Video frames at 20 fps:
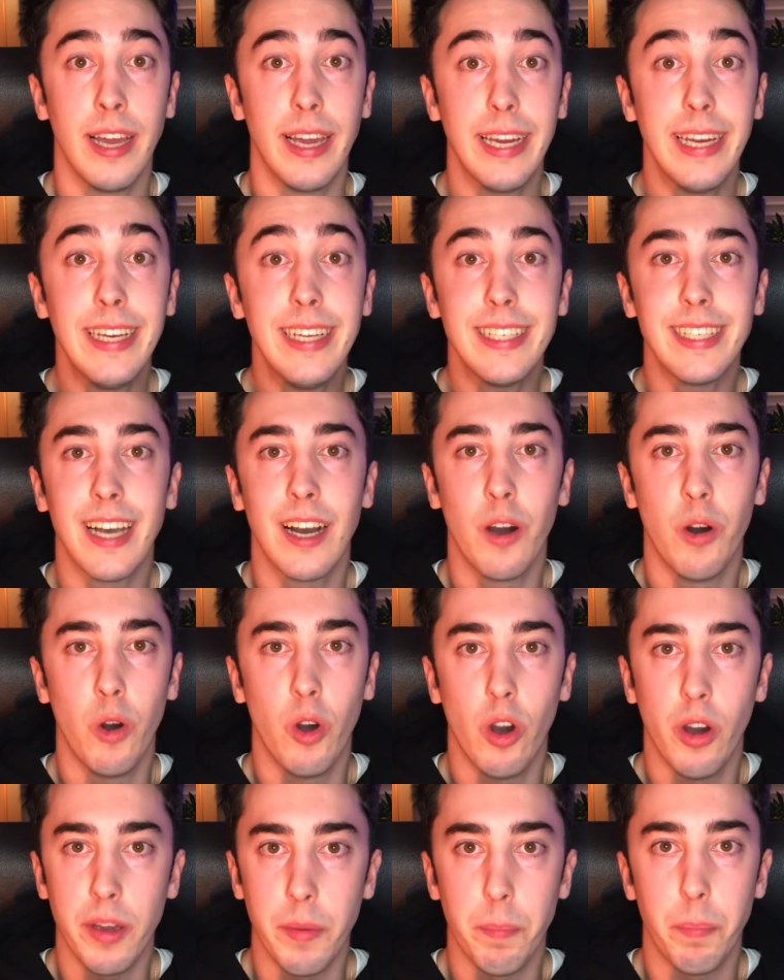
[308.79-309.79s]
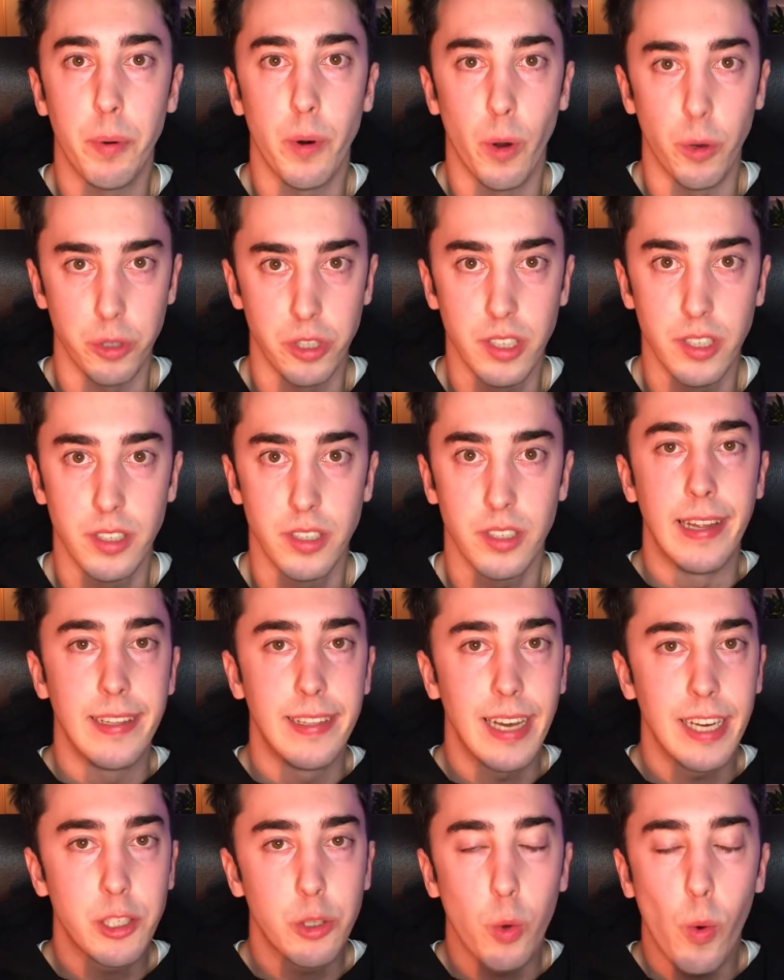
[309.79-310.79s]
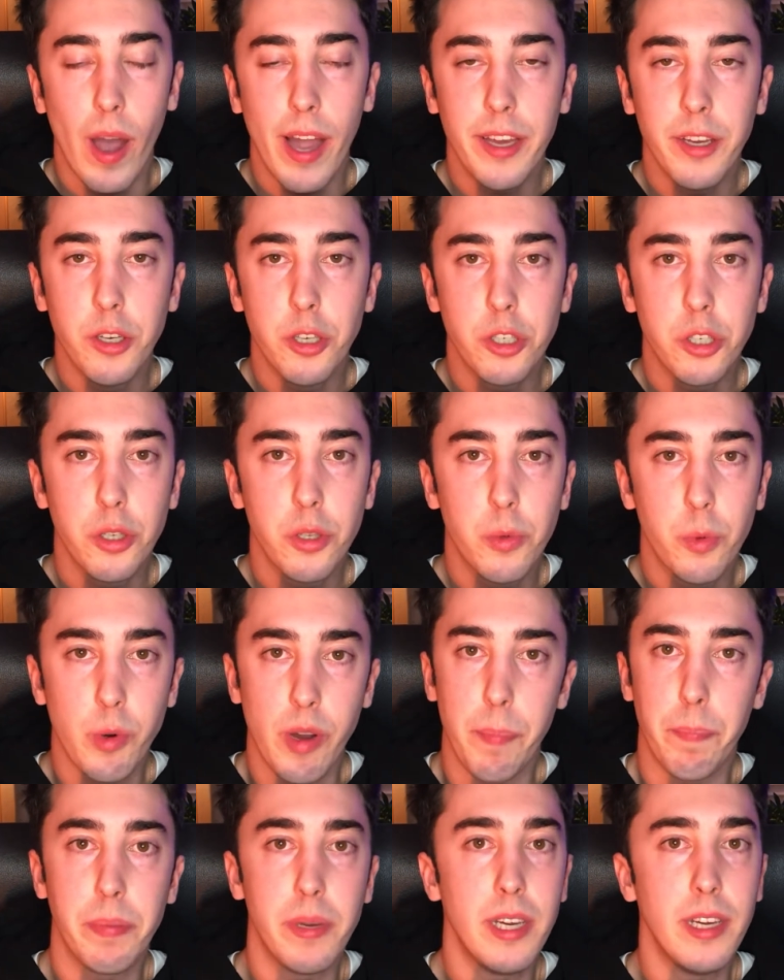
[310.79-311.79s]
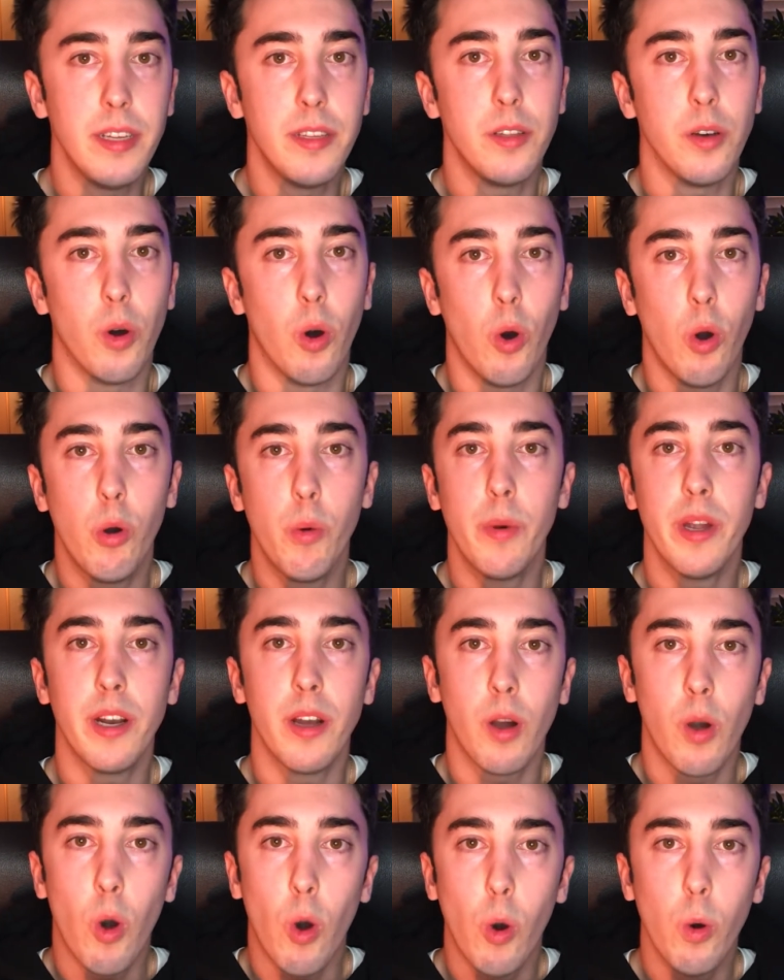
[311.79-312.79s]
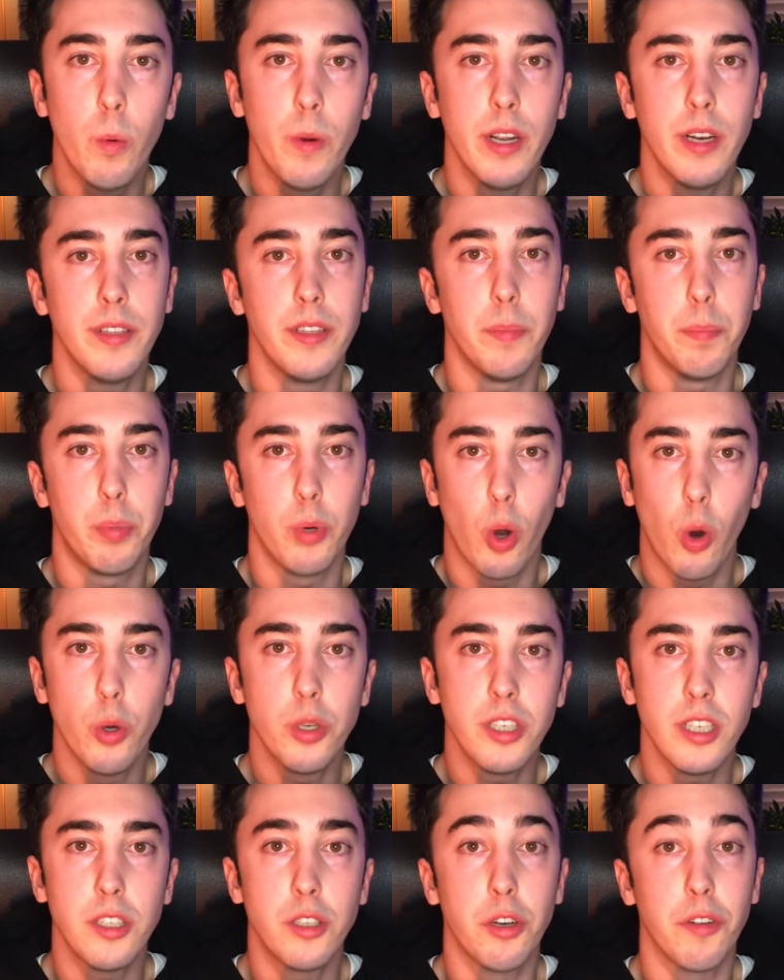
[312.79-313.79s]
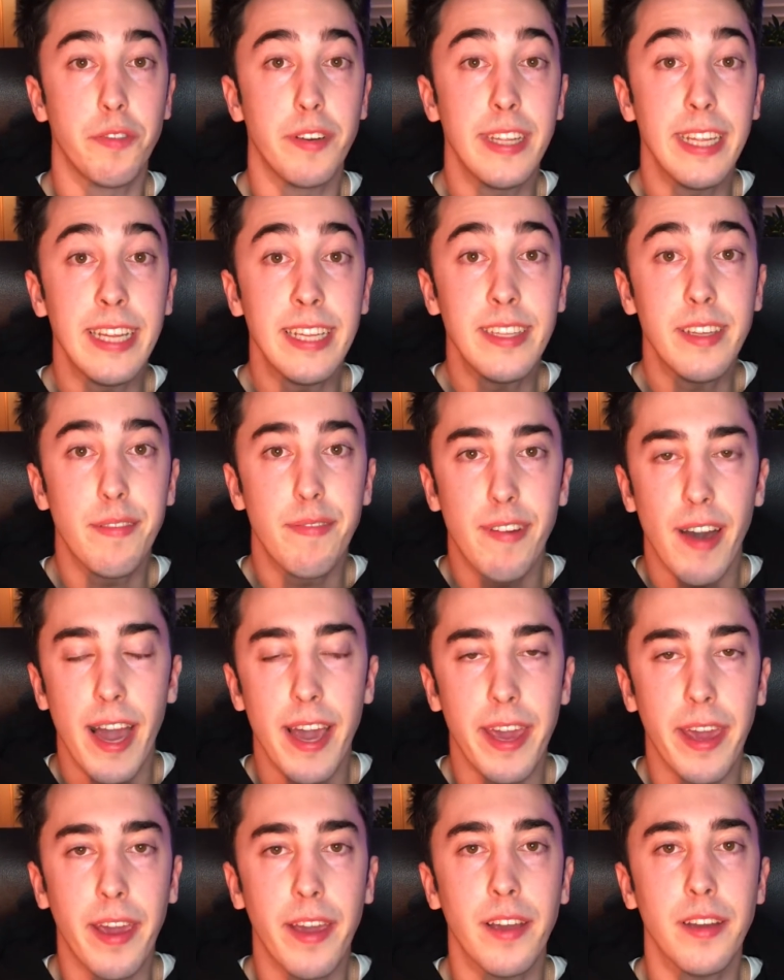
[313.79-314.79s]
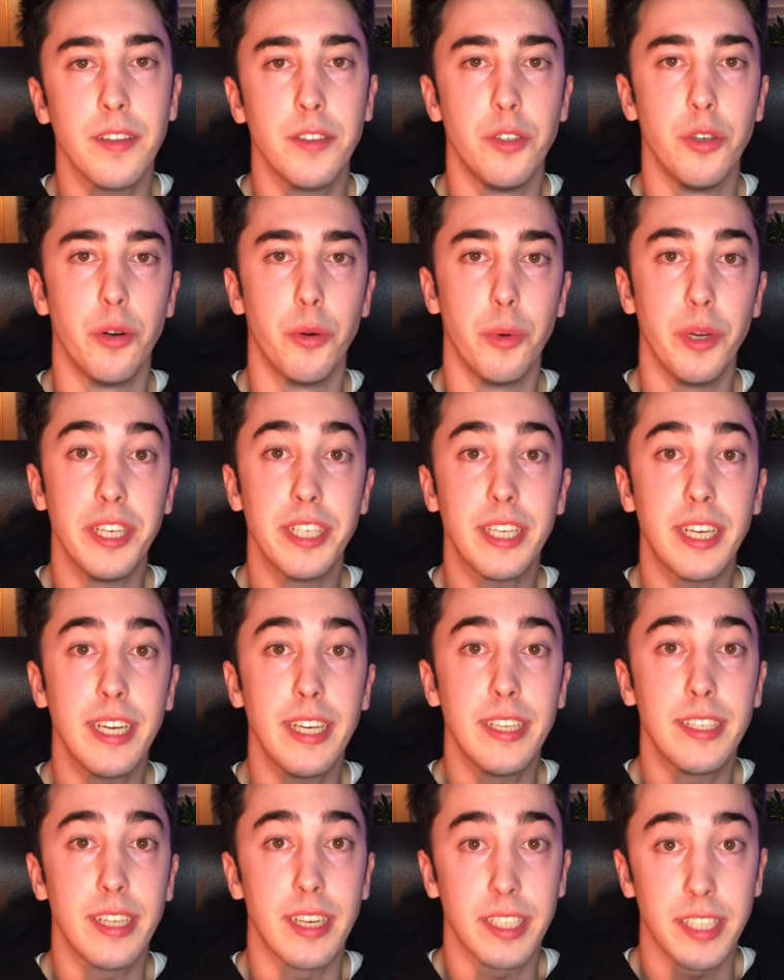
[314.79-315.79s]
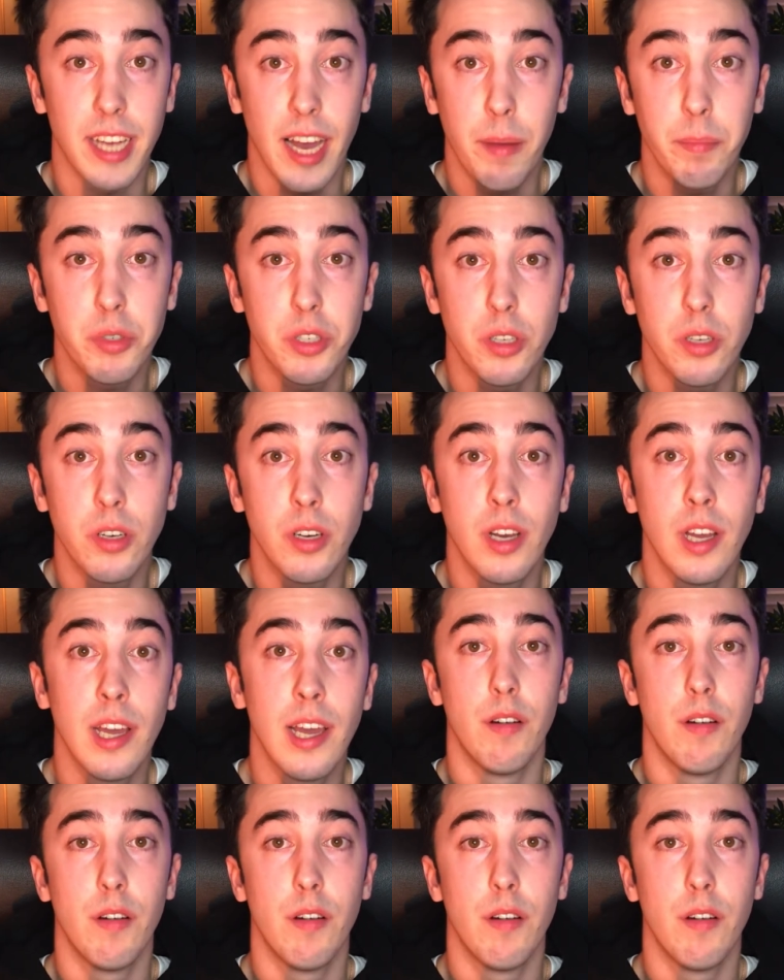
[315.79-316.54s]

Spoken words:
It is an ongoing process. That's why you should repeat over and over the process of identifying your riskiest assumption,